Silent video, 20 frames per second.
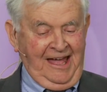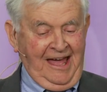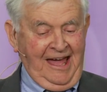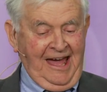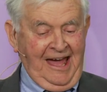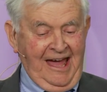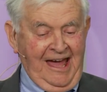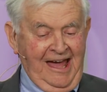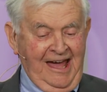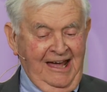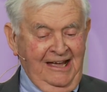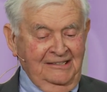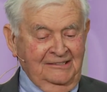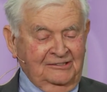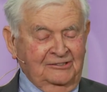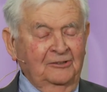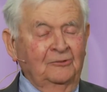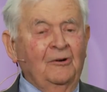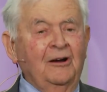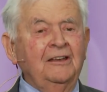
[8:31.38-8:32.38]
And
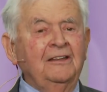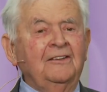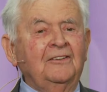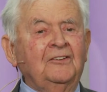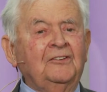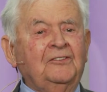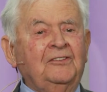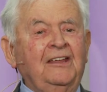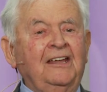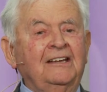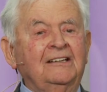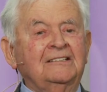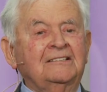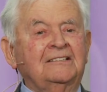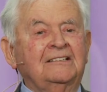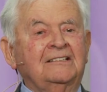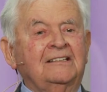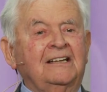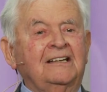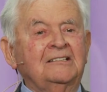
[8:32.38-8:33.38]
so one of the things
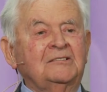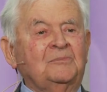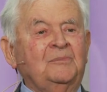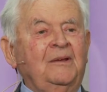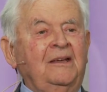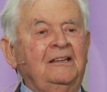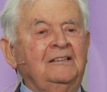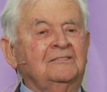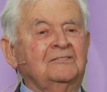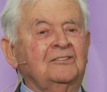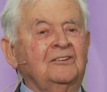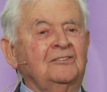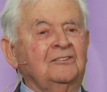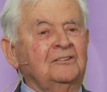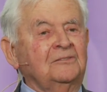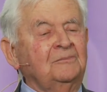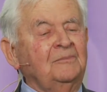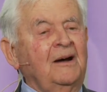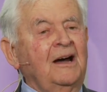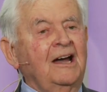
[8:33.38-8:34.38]
that has been sort
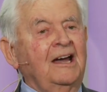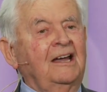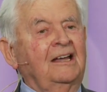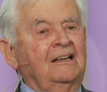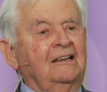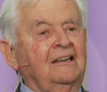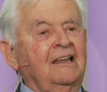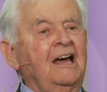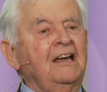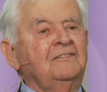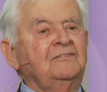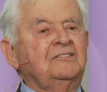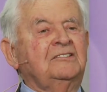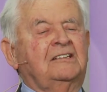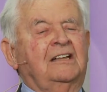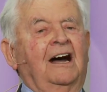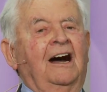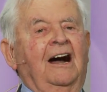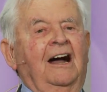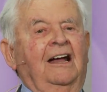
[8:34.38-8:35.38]
of my
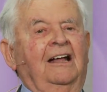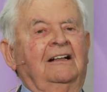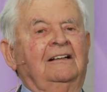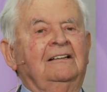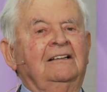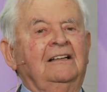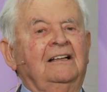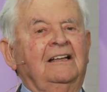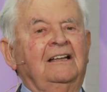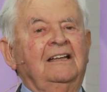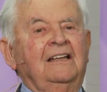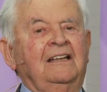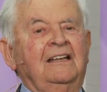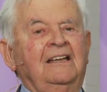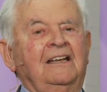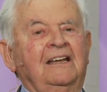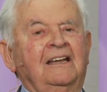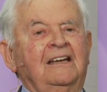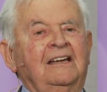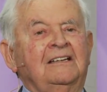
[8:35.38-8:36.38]
lifestyle
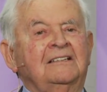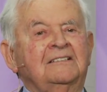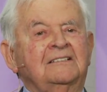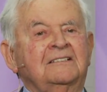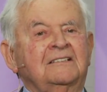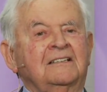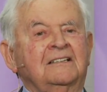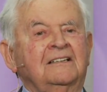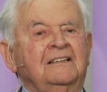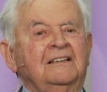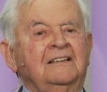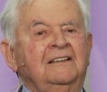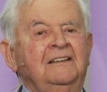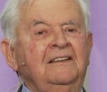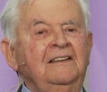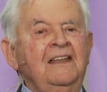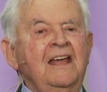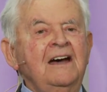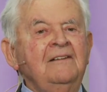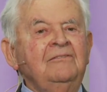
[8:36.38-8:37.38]
is
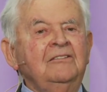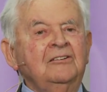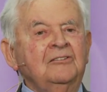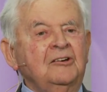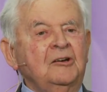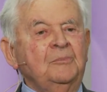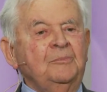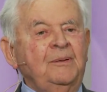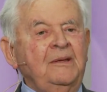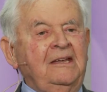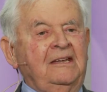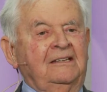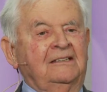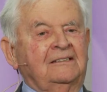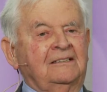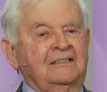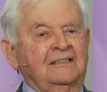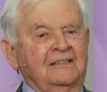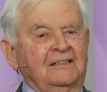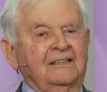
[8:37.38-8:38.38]
never repeat
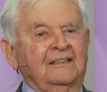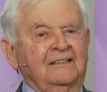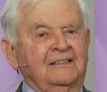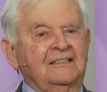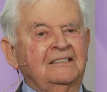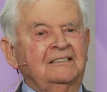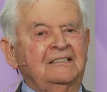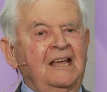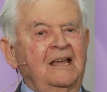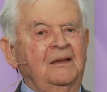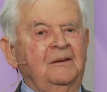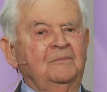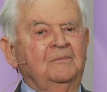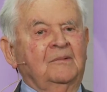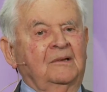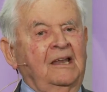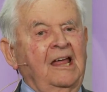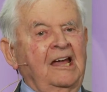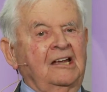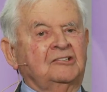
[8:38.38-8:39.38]
the same
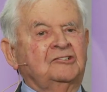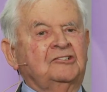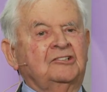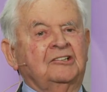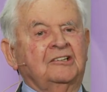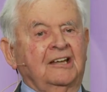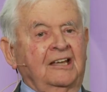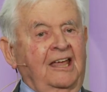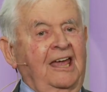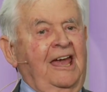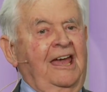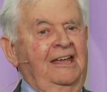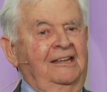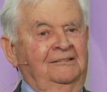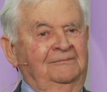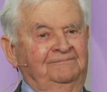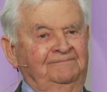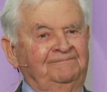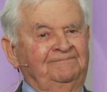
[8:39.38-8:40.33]
lecture again.